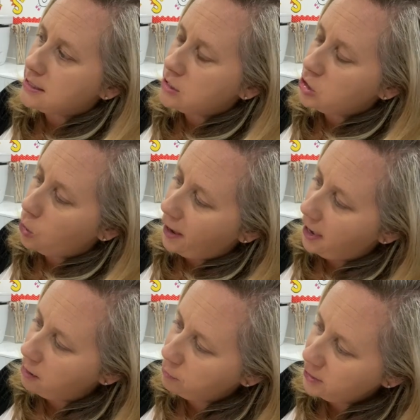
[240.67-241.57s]
And so
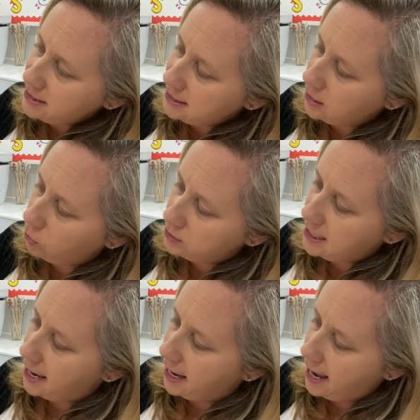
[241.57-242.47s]
every single
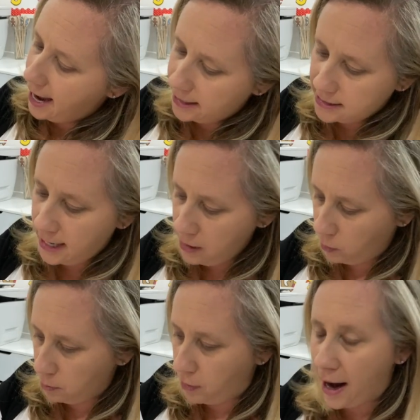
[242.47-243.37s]
day has sight
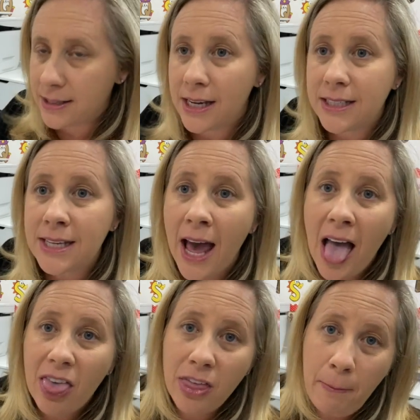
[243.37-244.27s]
word practice.
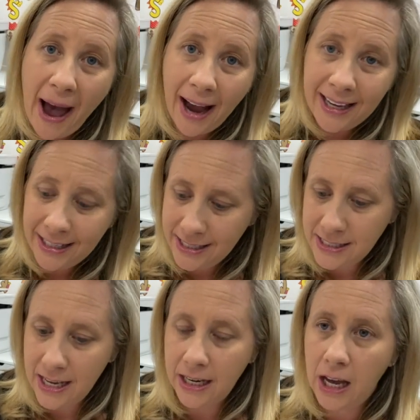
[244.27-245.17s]
The packet
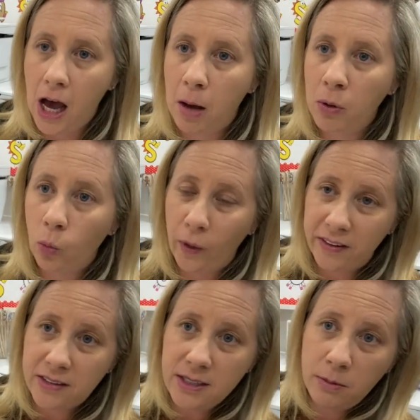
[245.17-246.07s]
is going to come
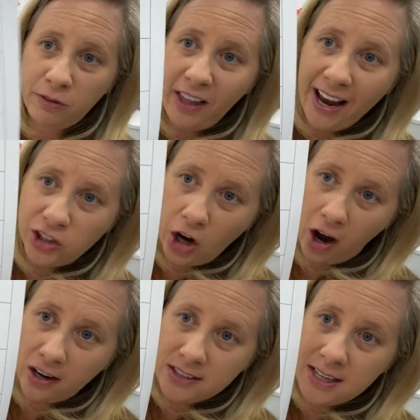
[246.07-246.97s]
with some
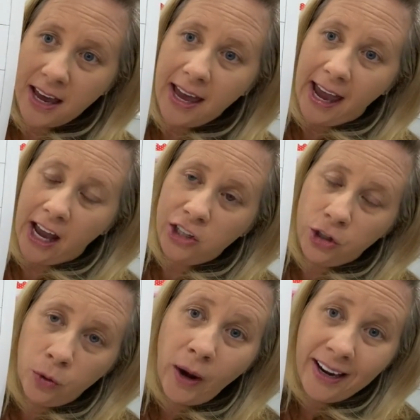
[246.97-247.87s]
flashcards. And
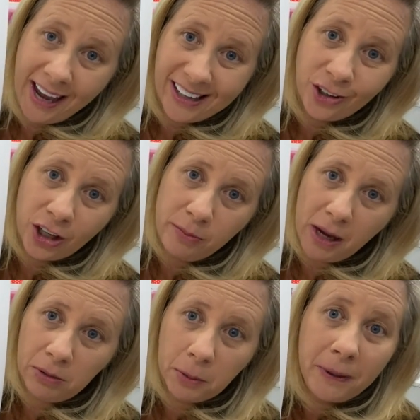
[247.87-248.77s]
you, again, are going to be
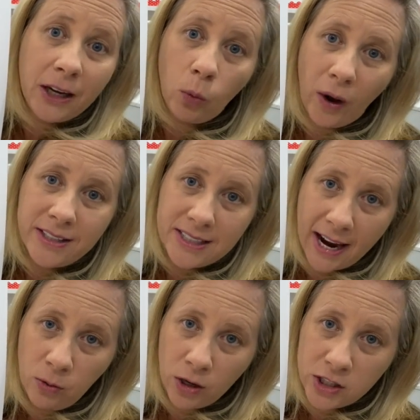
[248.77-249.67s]
able to pick what
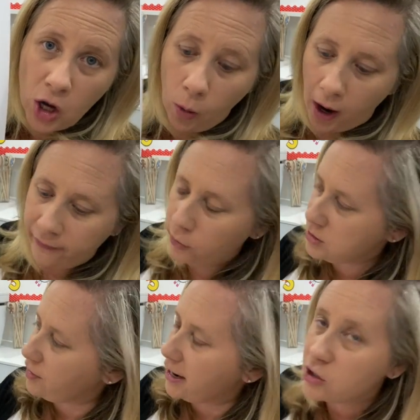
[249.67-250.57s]
sight words go on
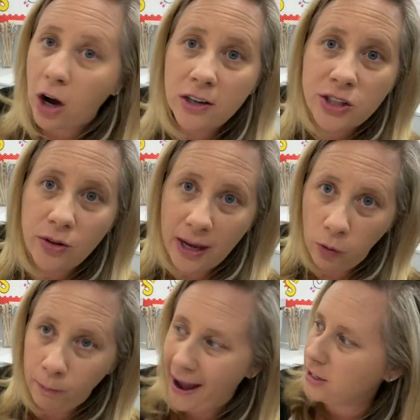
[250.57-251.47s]
those flashcards so they
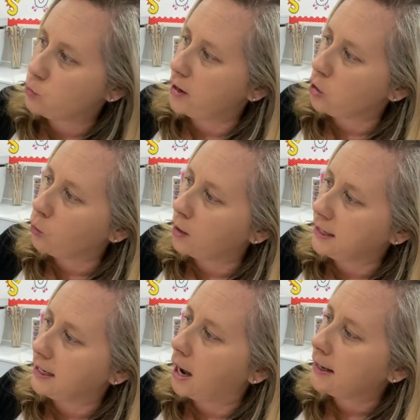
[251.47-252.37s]
will match what you're
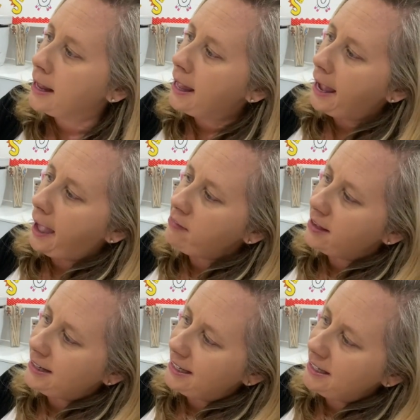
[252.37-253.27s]
working on. And
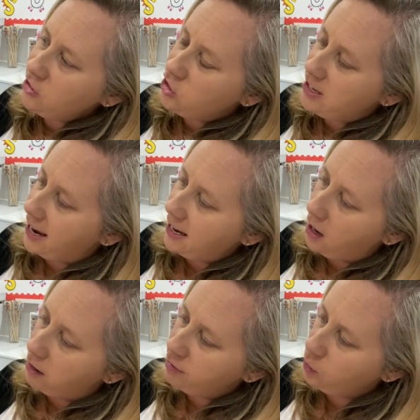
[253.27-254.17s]
then each day
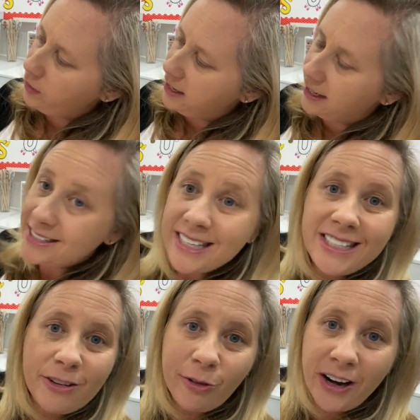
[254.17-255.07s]
of the week is a
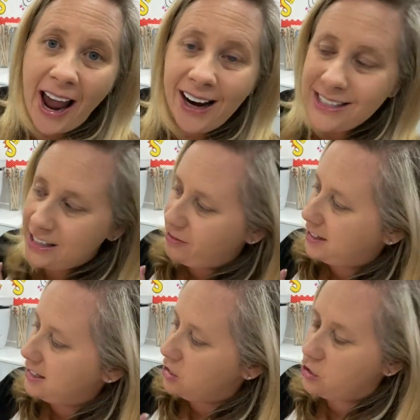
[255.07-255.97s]
different
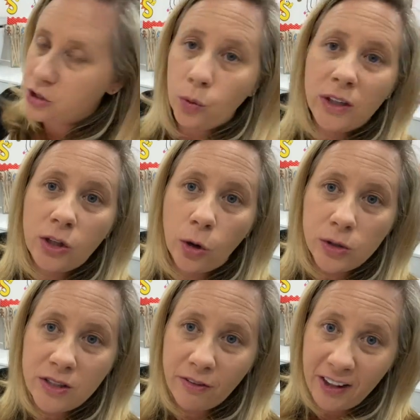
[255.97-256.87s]
activity to do with
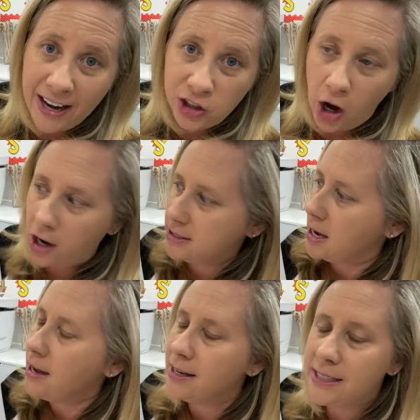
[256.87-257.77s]
those flashcards.
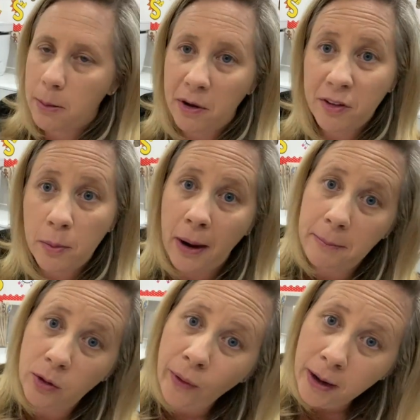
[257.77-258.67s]
Some of them might
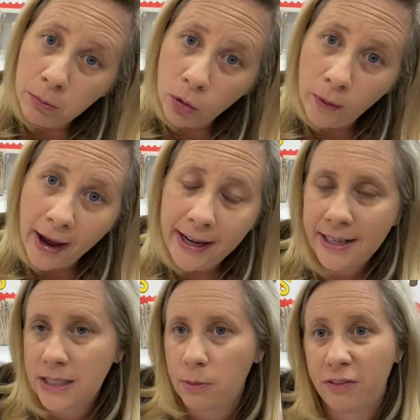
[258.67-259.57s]
be rainbow writing.
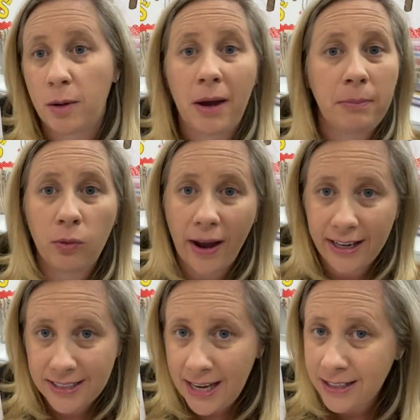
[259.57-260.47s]
Some of them might be
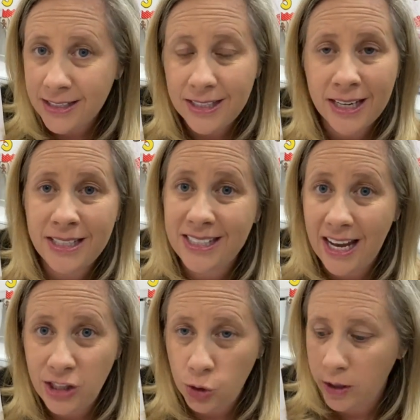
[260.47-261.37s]
writing sentences,
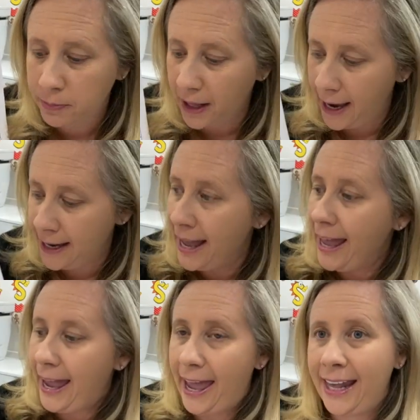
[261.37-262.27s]
sensory play.
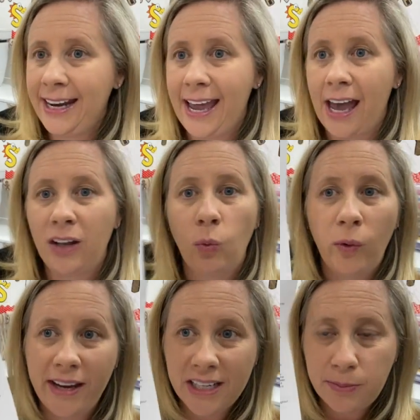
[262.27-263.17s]
And again,
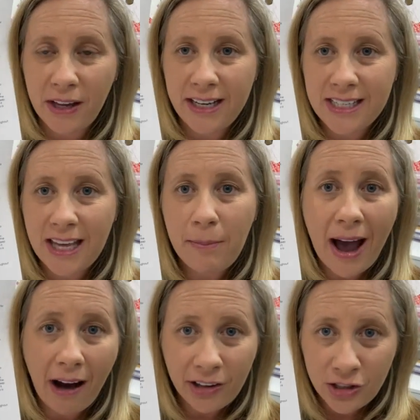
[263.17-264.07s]
we explain to them
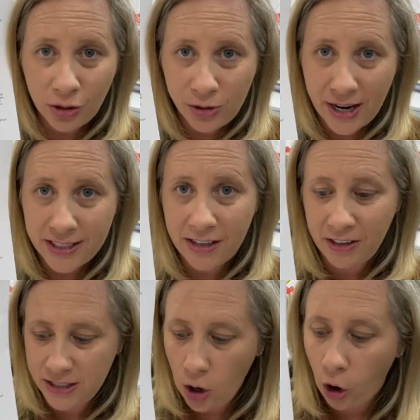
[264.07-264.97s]
how to do those
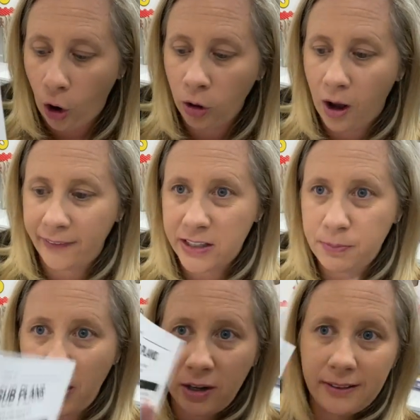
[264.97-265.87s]
activities all on this
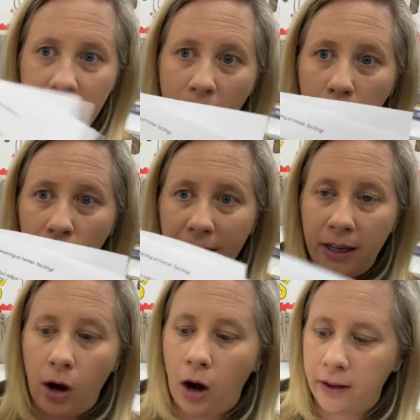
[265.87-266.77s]
parent letter
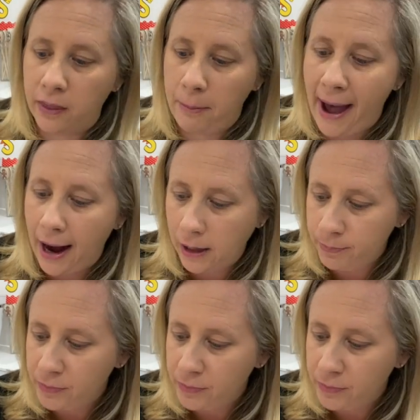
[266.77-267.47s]
printed on the back.